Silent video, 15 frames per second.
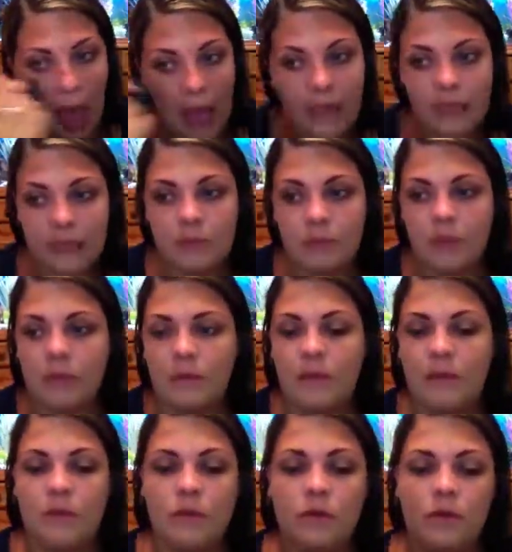Let's put a
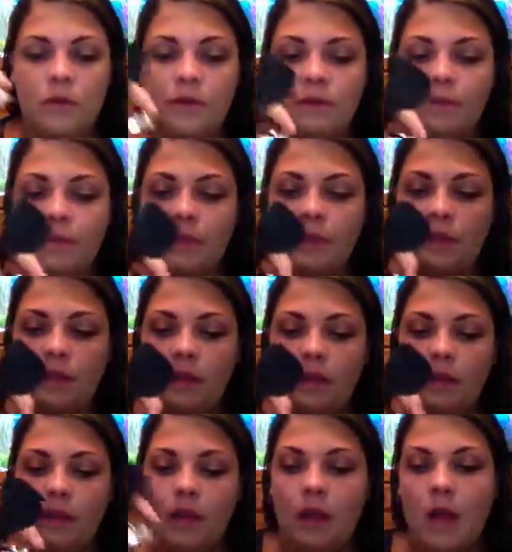bit more
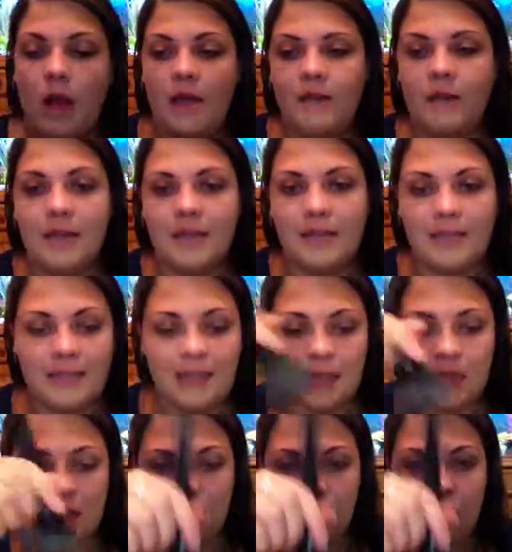on. As I said, I
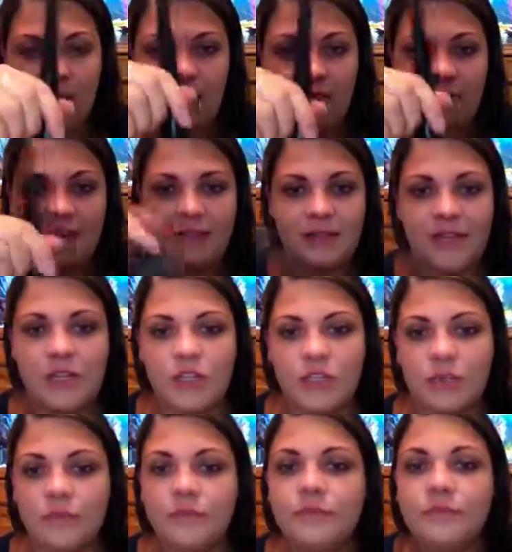don't wear
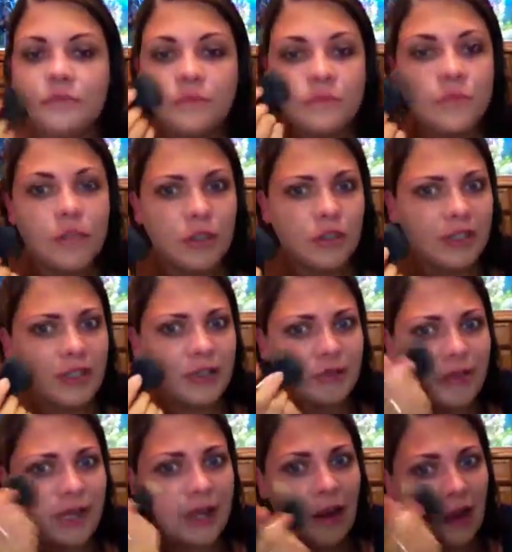foundation. Gosh, yeah, it's
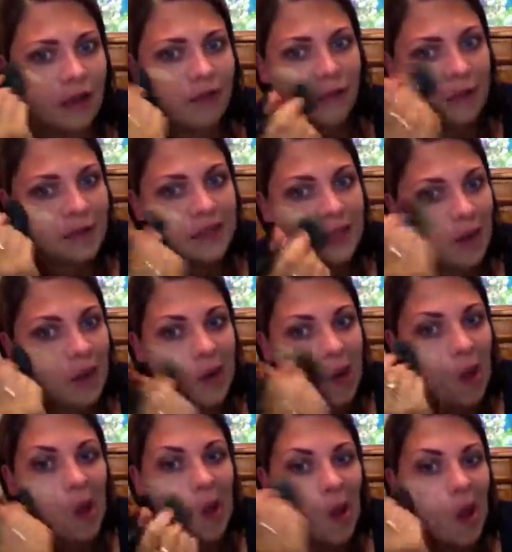really light for my skin.
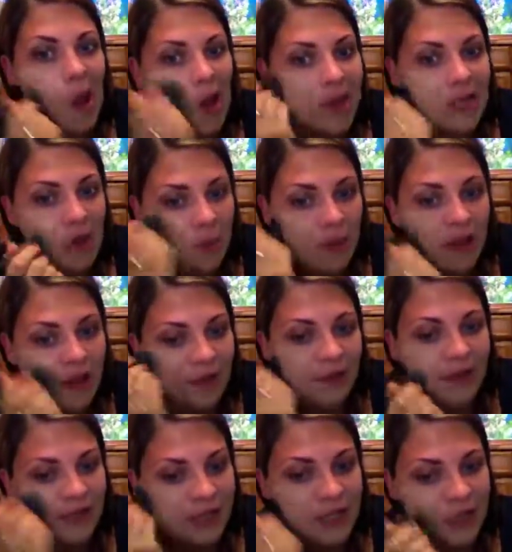I don't wear
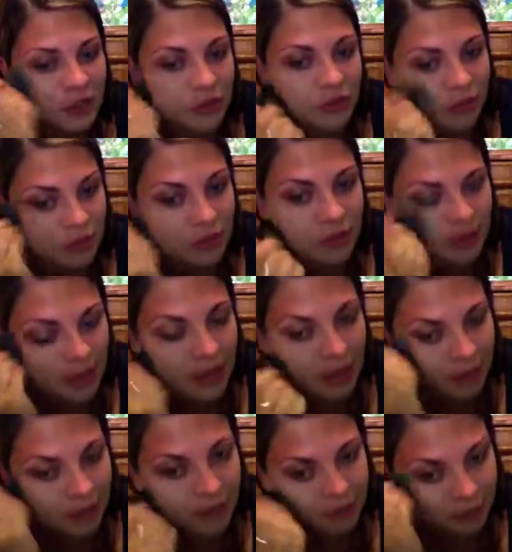foundation through
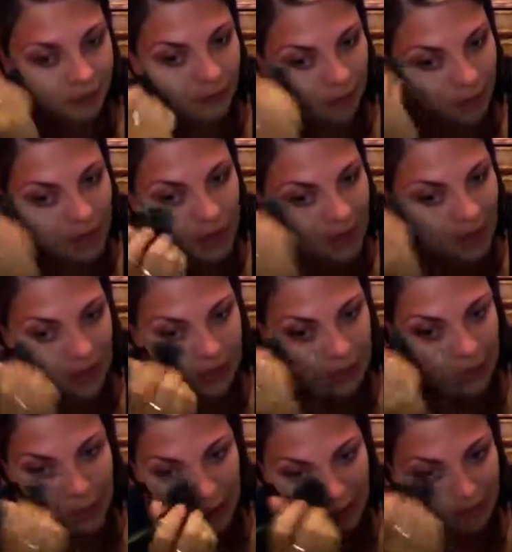the week, and I
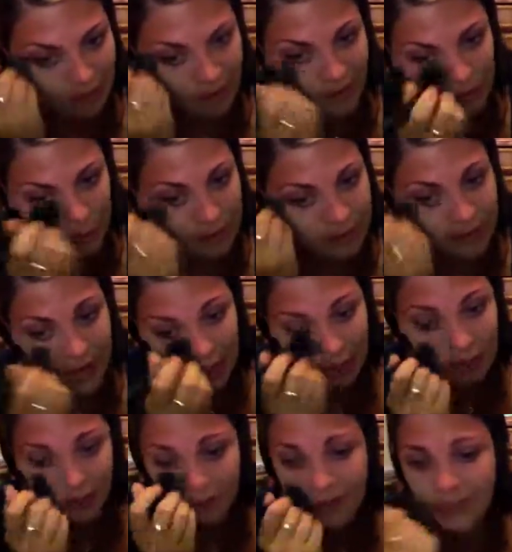don't wear it if I've got a tan on
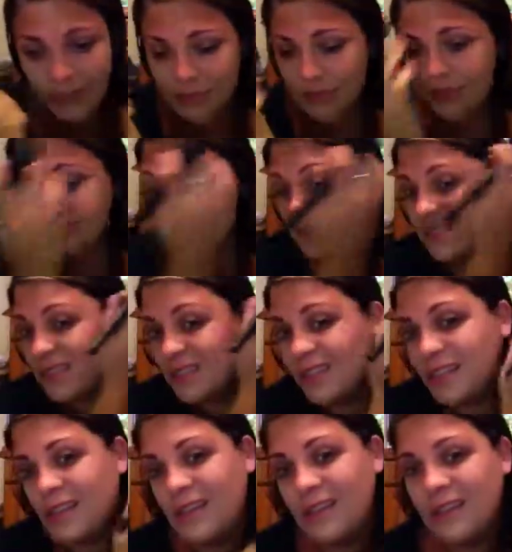my face because I
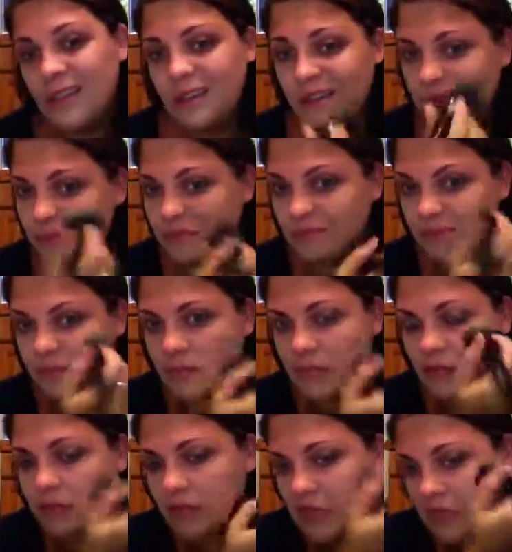
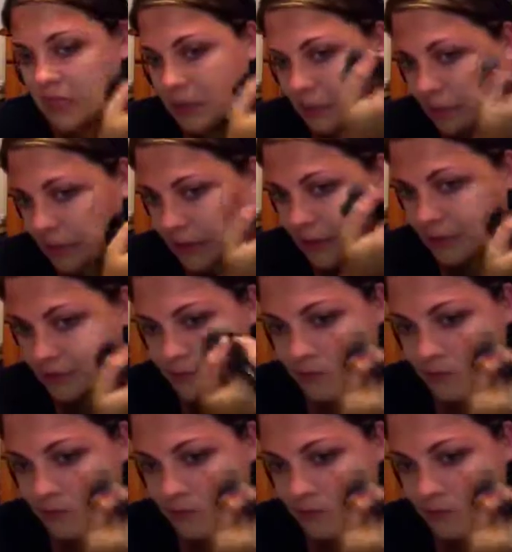don't really see the point.